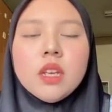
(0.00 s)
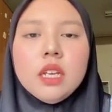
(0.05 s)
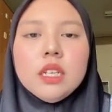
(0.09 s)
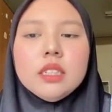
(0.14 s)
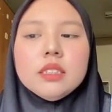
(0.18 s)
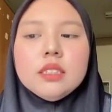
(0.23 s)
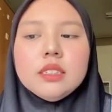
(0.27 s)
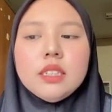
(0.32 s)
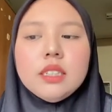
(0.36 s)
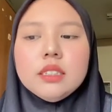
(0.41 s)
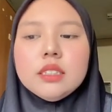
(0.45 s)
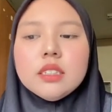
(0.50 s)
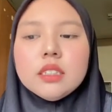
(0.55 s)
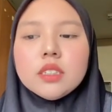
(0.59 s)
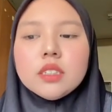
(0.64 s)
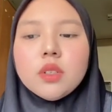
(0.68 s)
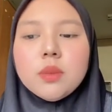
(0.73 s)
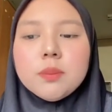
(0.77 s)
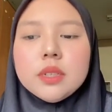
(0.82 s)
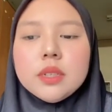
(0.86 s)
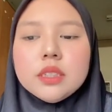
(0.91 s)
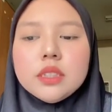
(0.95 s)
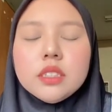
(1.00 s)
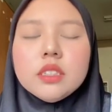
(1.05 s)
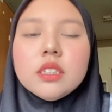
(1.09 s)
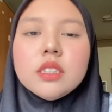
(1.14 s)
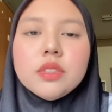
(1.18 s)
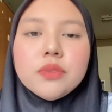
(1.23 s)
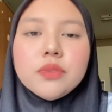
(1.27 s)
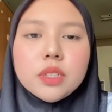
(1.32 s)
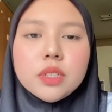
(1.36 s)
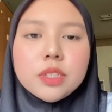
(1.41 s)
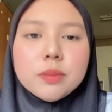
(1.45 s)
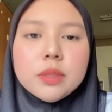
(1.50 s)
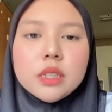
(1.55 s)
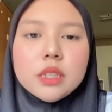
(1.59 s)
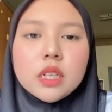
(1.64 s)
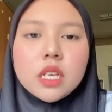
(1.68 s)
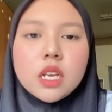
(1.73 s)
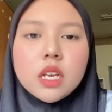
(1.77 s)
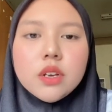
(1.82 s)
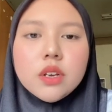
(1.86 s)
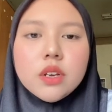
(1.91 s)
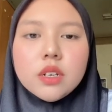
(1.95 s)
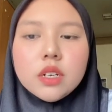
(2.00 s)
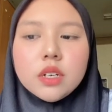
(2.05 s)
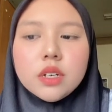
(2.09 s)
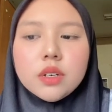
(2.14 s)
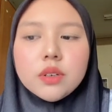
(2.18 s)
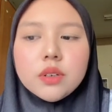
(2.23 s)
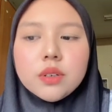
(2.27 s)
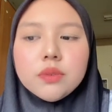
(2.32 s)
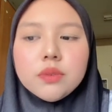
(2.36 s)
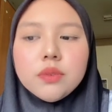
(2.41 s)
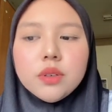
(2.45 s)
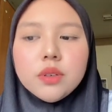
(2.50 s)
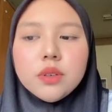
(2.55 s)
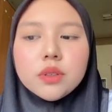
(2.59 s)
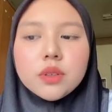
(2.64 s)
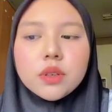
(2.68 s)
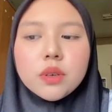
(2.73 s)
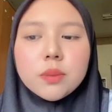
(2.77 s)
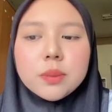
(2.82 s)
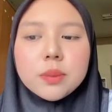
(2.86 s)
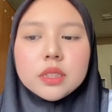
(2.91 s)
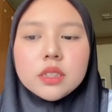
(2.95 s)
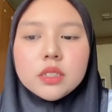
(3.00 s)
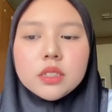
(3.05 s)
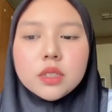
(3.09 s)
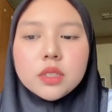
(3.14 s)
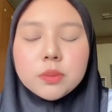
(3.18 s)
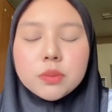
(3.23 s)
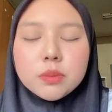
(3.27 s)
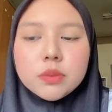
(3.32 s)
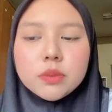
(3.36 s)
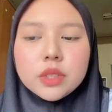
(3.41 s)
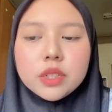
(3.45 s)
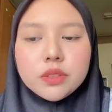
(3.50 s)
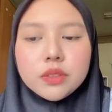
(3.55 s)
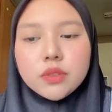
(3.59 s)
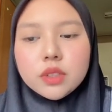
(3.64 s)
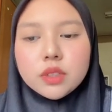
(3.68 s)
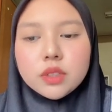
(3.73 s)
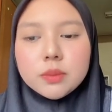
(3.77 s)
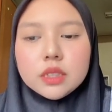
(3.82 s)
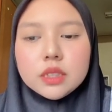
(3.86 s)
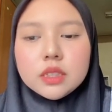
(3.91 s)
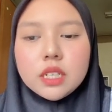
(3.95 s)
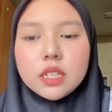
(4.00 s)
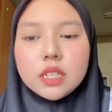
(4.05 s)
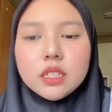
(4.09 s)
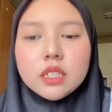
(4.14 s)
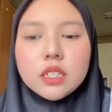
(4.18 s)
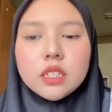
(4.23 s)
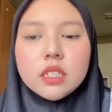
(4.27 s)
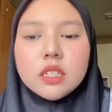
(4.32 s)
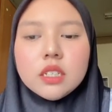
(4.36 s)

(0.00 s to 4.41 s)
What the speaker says: Next, compression reinforcement. For compression reinforcement Z